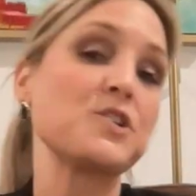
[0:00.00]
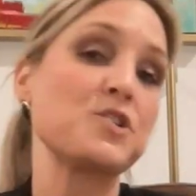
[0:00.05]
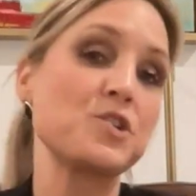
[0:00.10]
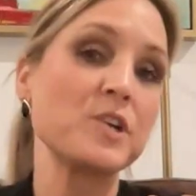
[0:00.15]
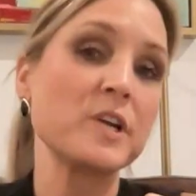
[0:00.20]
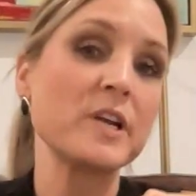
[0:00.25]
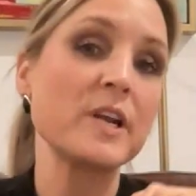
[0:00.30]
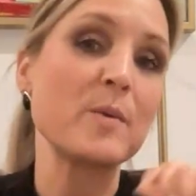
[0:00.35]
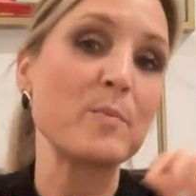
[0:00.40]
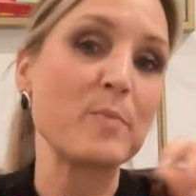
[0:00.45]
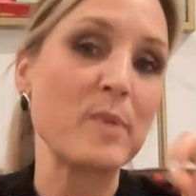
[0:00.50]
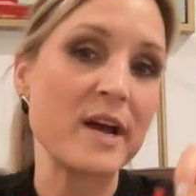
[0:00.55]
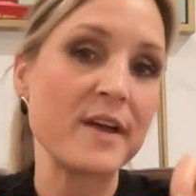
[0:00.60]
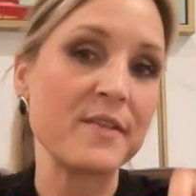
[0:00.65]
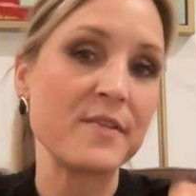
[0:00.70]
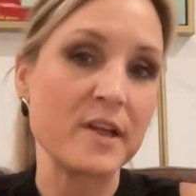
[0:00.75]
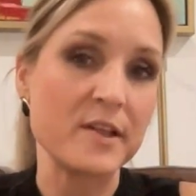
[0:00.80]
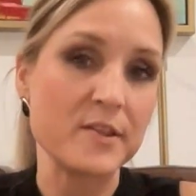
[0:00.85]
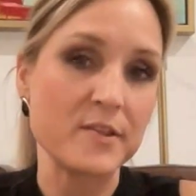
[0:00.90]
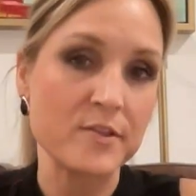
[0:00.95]
Should I
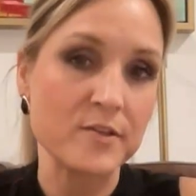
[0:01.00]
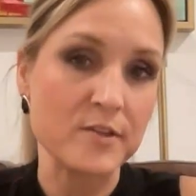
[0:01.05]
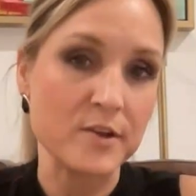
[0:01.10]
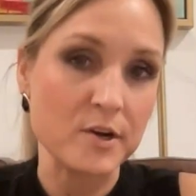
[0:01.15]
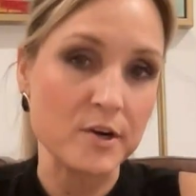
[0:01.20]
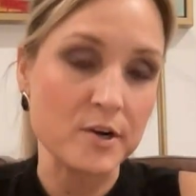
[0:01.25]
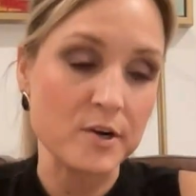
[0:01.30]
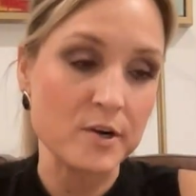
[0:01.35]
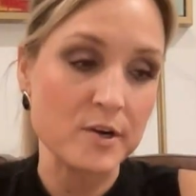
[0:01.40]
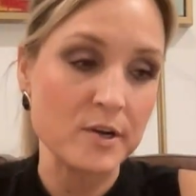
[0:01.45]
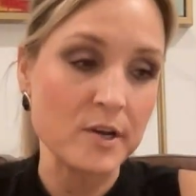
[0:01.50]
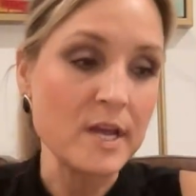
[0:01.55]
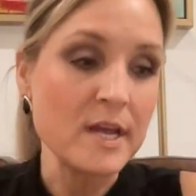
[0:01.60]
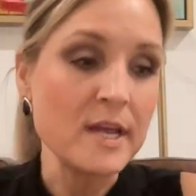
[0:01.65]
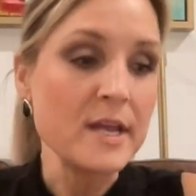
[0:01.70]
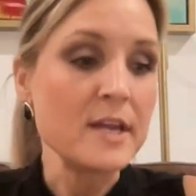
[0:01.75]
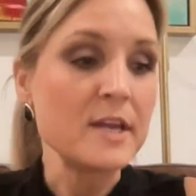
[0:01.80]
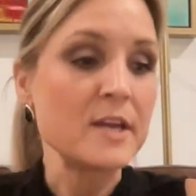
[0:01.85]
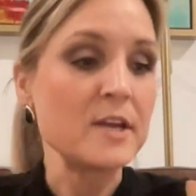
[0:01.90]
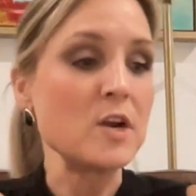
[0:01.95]
buy that third?
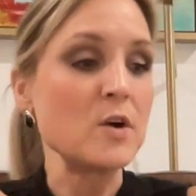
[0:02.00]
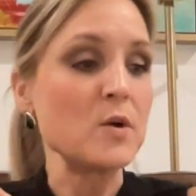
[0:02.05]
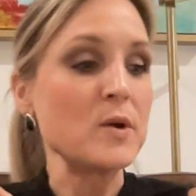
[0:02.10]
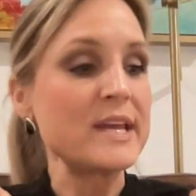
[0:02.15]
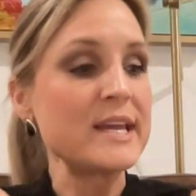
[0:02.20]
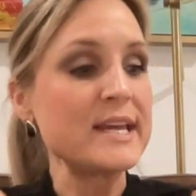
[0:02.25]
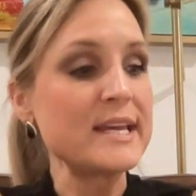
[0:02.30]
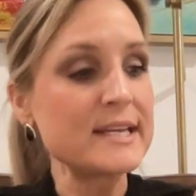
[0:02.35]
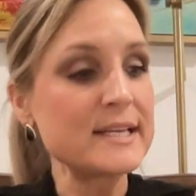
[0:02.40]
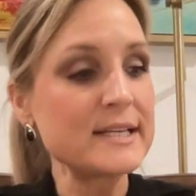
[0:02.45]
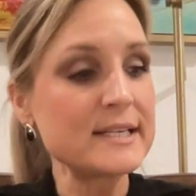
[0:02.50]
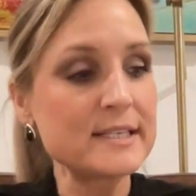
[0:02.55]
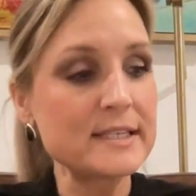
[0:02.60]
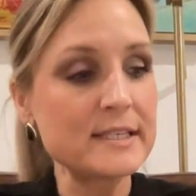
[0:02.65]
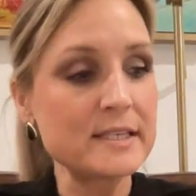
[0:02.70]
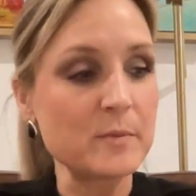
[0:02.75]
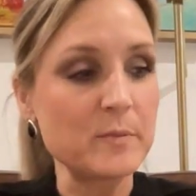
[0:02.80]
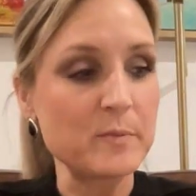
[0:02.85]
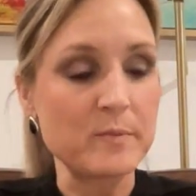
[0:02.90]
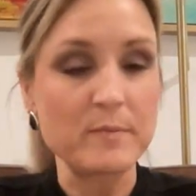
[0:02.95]

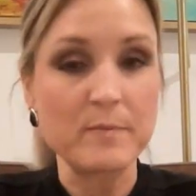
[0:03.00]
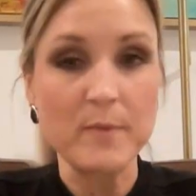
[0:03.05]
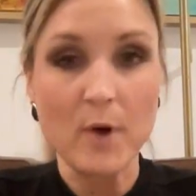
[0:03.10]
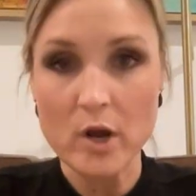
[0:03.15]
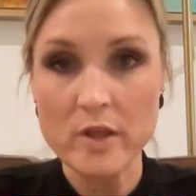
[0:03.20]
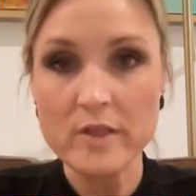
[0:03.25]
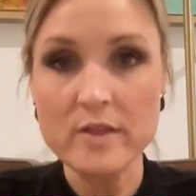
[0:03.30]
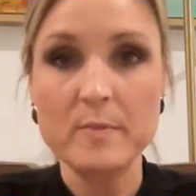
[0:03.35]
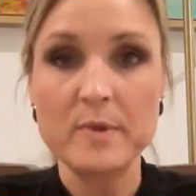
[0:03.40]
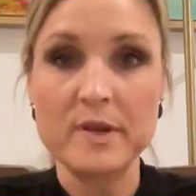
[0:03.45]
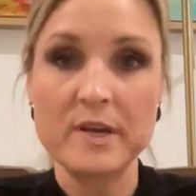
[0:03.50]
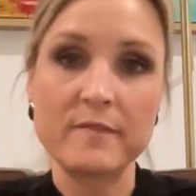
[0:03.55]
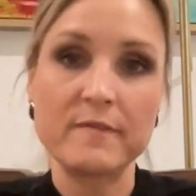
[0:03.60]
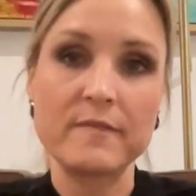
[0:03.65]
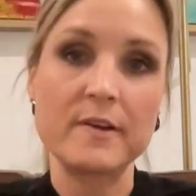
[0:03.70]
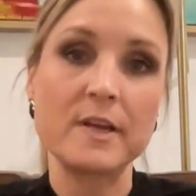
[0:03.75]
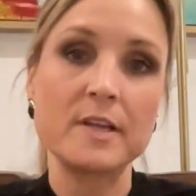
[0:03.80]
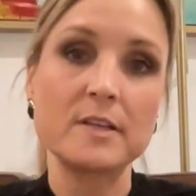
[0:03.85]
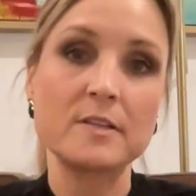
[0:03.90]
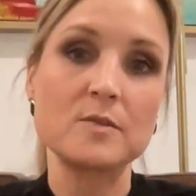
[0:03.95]
Are the
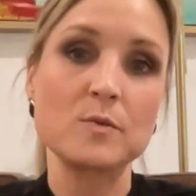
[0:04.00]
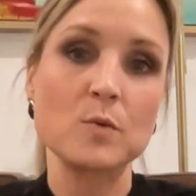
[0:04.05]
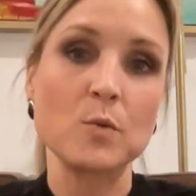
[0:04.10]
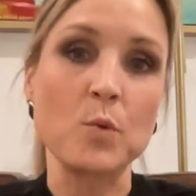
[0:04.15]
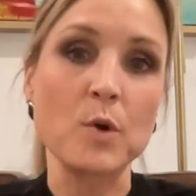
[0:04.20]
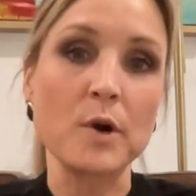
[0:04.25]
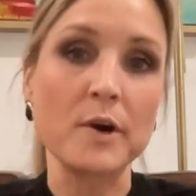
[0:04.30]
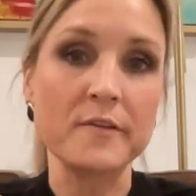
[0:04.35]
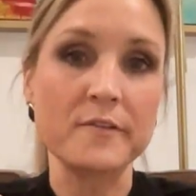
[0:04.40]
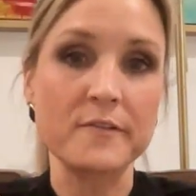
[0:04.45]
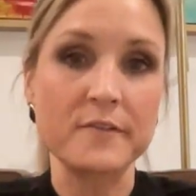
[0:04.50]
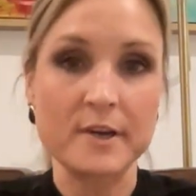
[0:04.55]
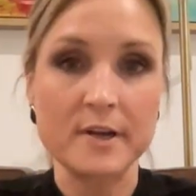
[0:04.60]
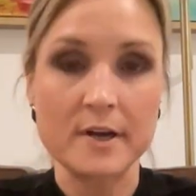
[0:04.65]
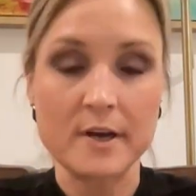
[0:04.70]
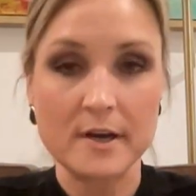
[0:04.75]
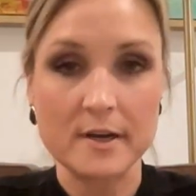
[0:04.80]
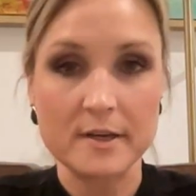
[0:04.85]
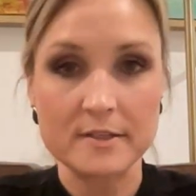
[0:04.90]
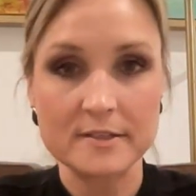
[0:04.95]
benefits worth the
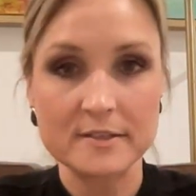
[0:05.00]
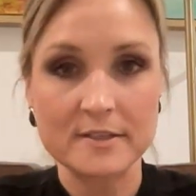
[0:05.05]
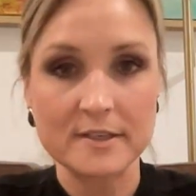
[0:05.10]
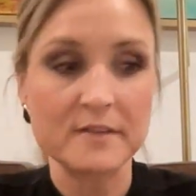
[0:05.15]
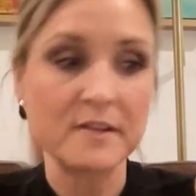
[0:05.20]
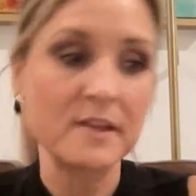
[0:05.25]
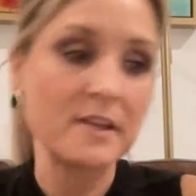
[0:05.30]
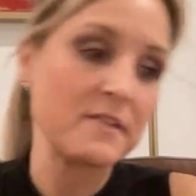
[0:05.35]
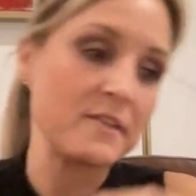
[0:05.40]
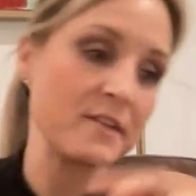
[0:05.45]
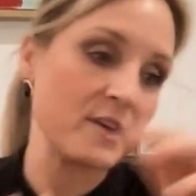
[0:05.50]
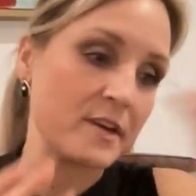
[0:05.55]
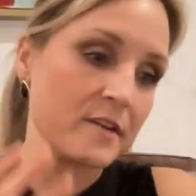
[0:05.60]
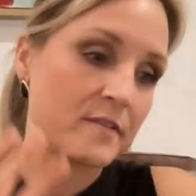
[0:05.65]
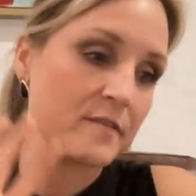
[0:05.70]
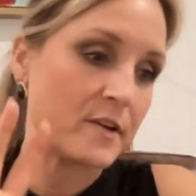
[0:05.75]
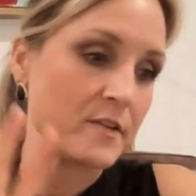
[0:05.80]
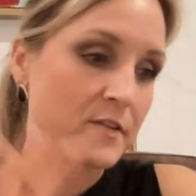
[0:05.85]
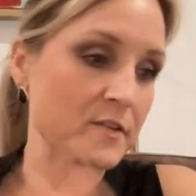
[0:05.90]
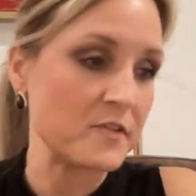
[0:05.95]
cost? And then think
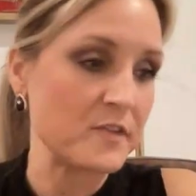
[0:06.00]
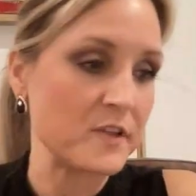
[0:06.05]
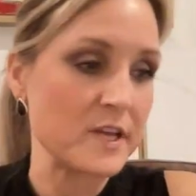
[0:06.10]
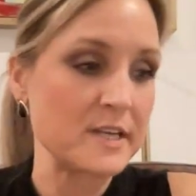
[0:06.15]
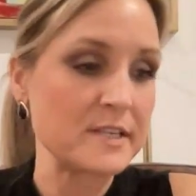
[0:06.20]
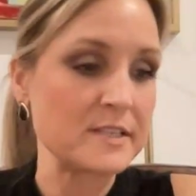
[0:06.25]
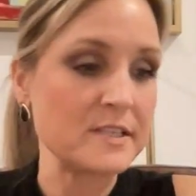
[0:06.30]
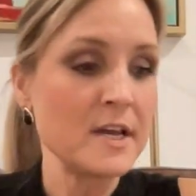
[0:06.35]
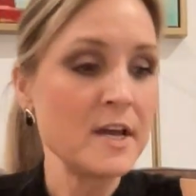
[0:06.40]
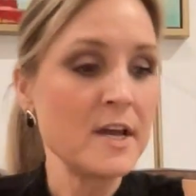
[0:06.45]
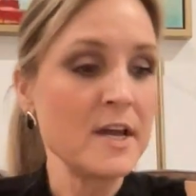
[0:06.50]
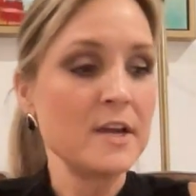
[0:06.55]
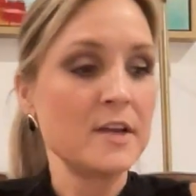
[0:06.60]
of other things.